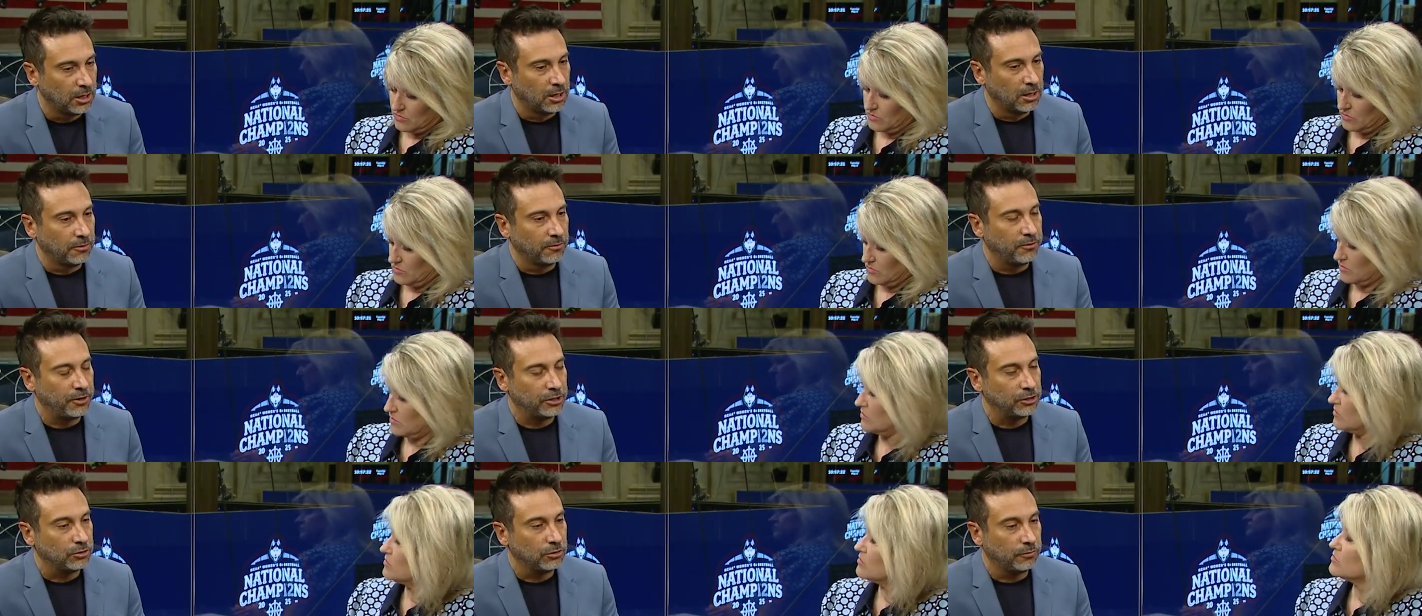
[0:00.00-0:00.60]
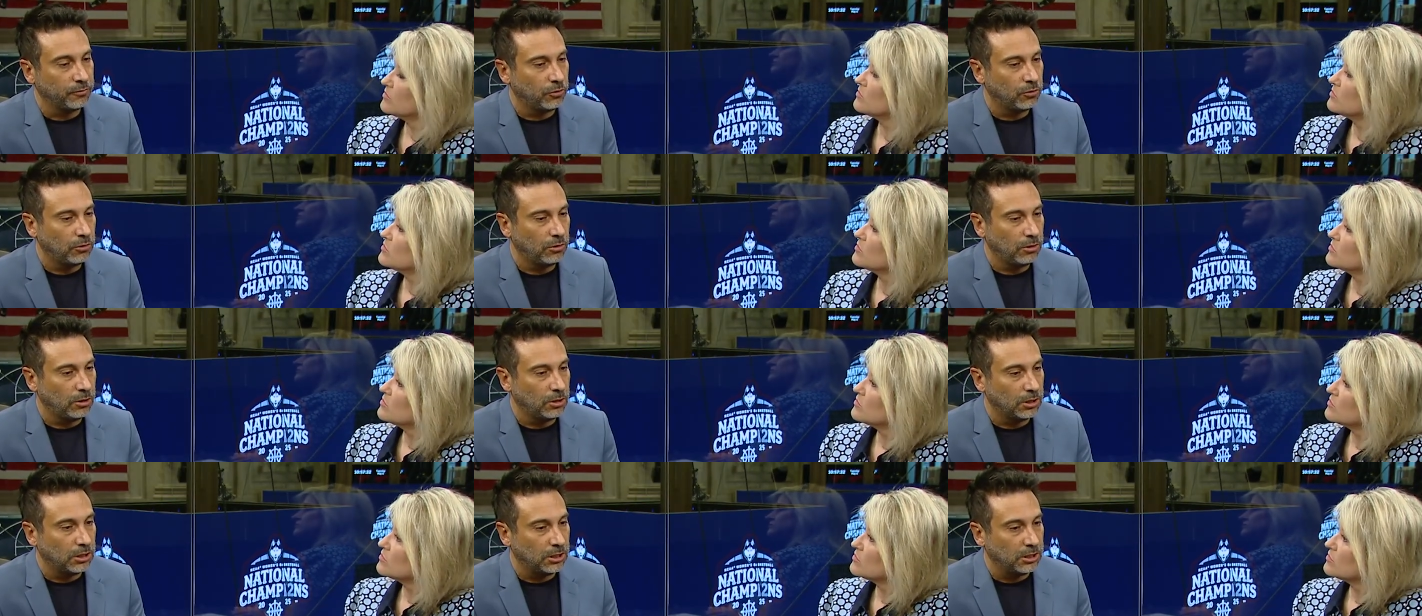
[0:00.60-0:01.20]
Speaker 1: First of all,
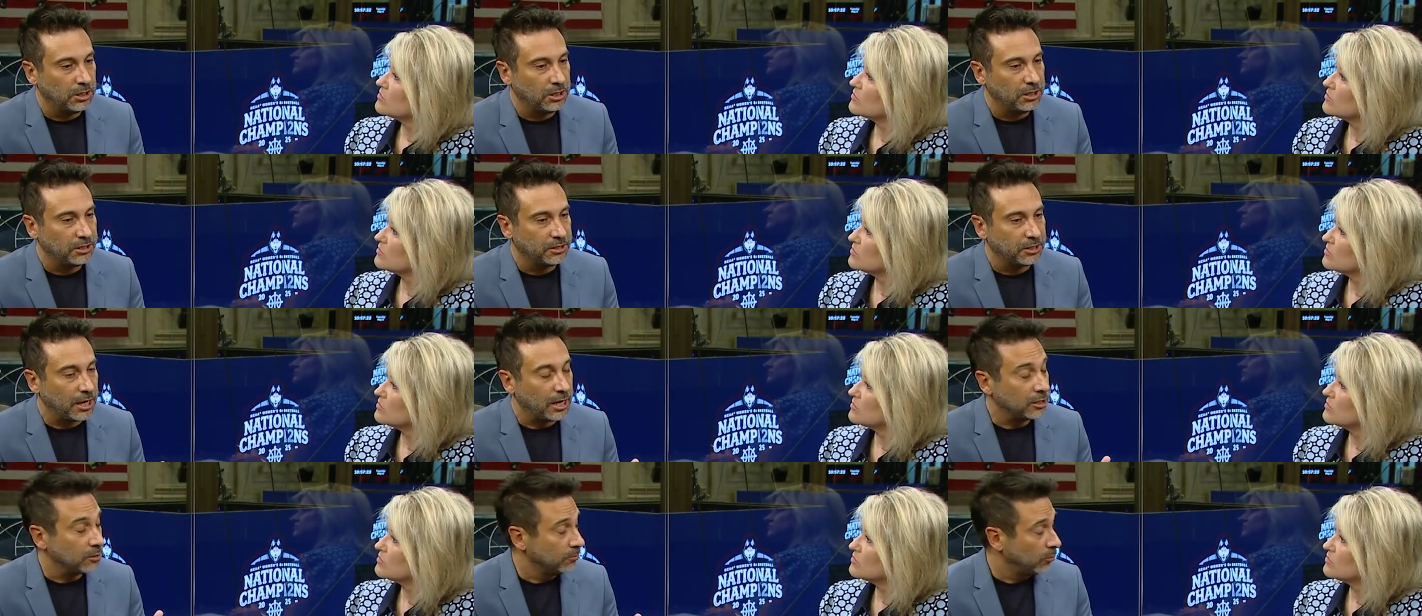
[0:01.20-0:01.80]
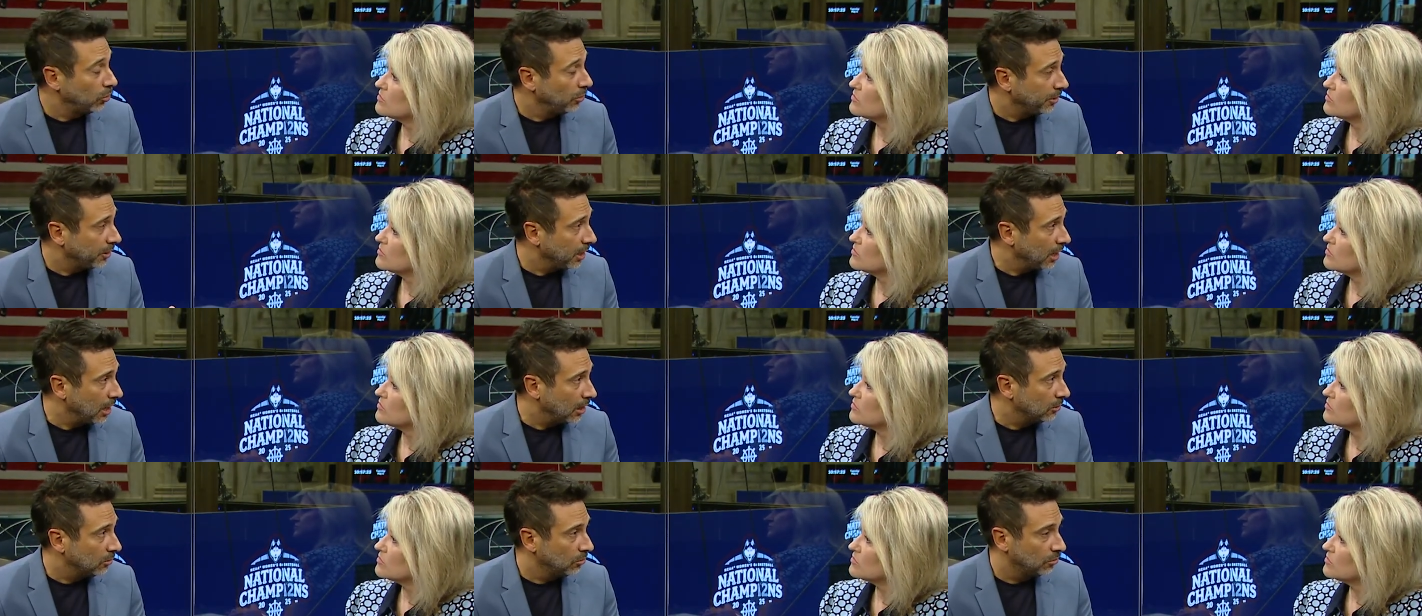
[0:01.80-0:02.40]
uh, is a small
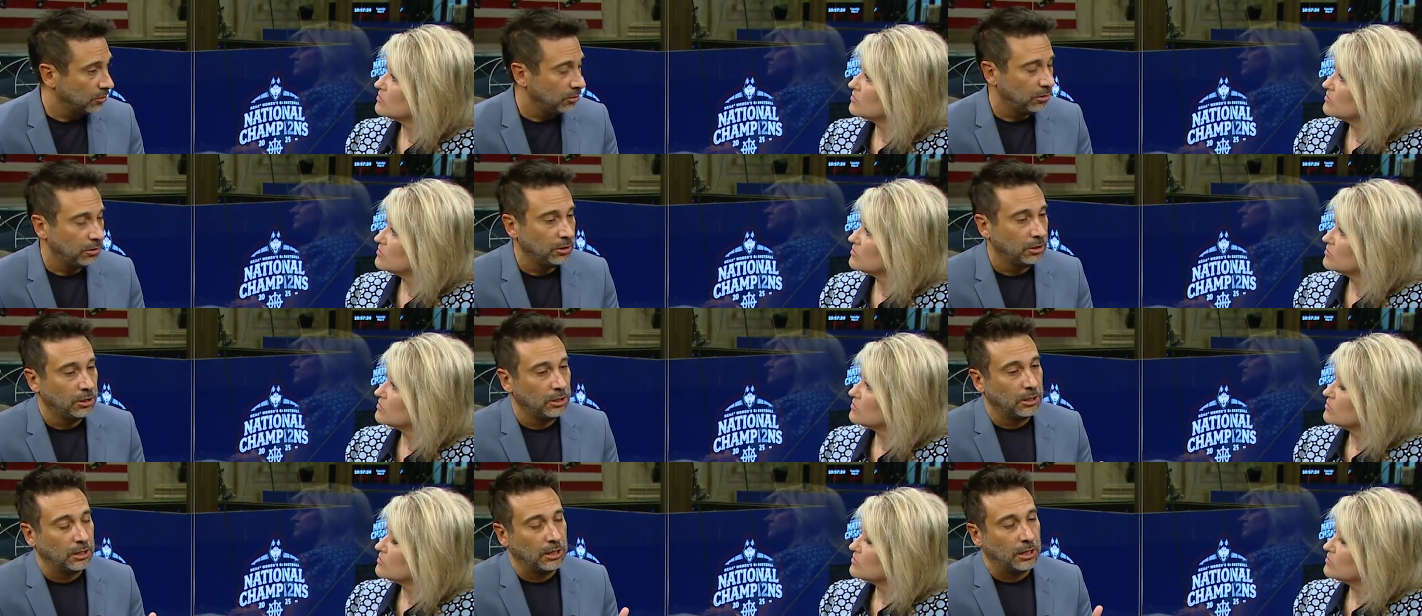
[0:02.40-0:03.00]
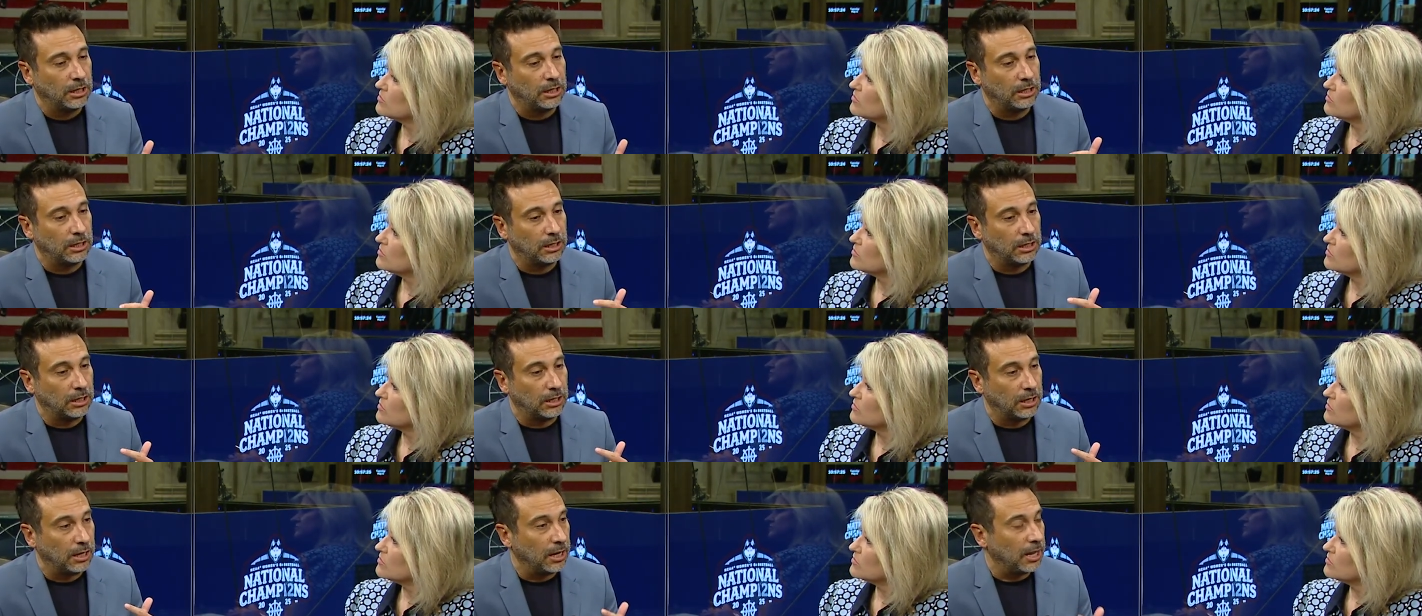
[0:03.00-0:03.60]
reactor
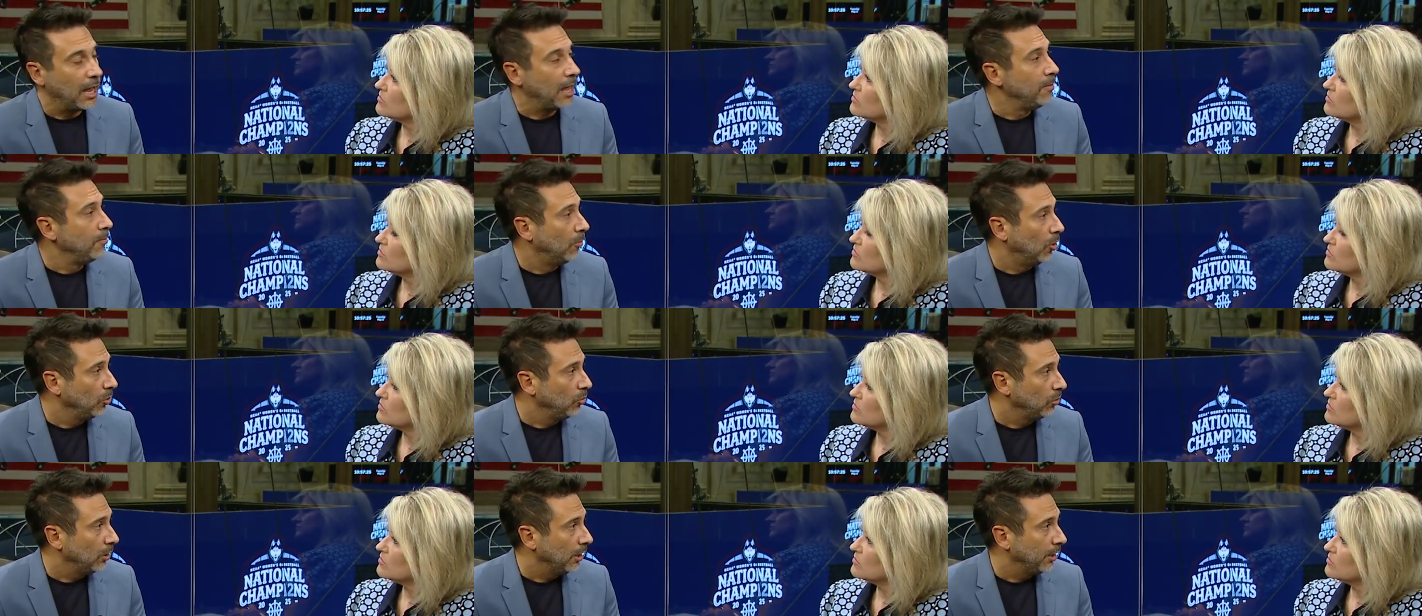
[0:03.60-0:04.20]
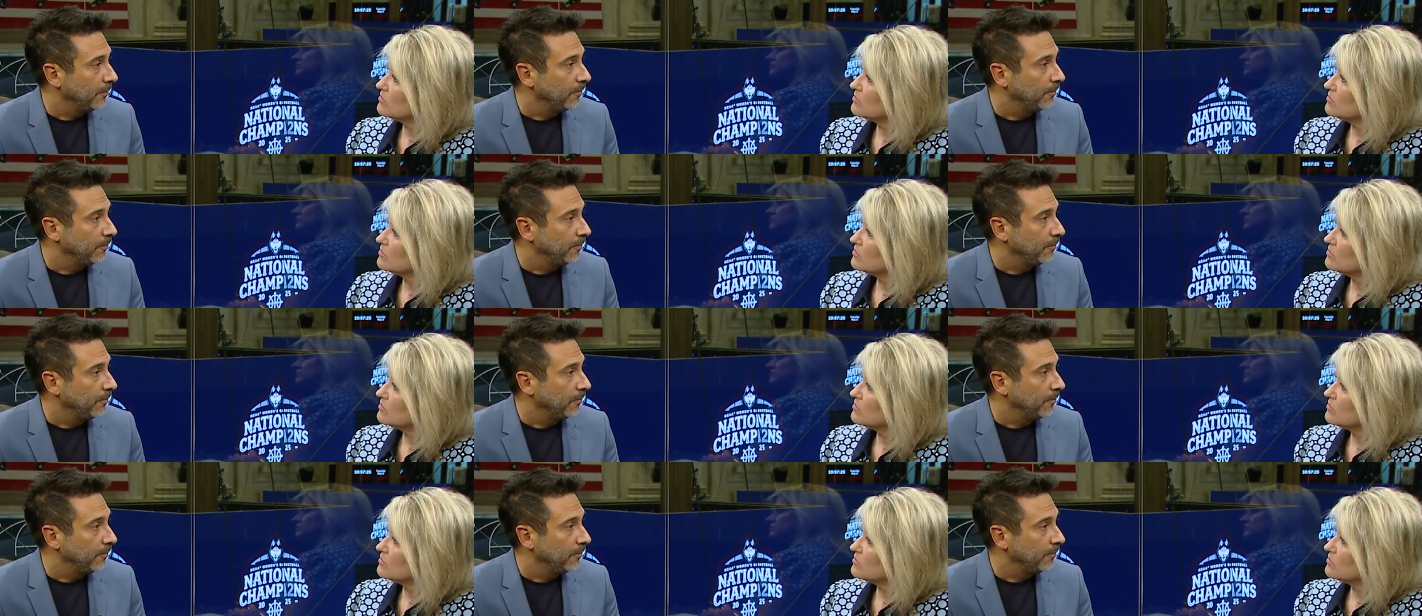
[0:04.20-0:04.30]
uh, and modular.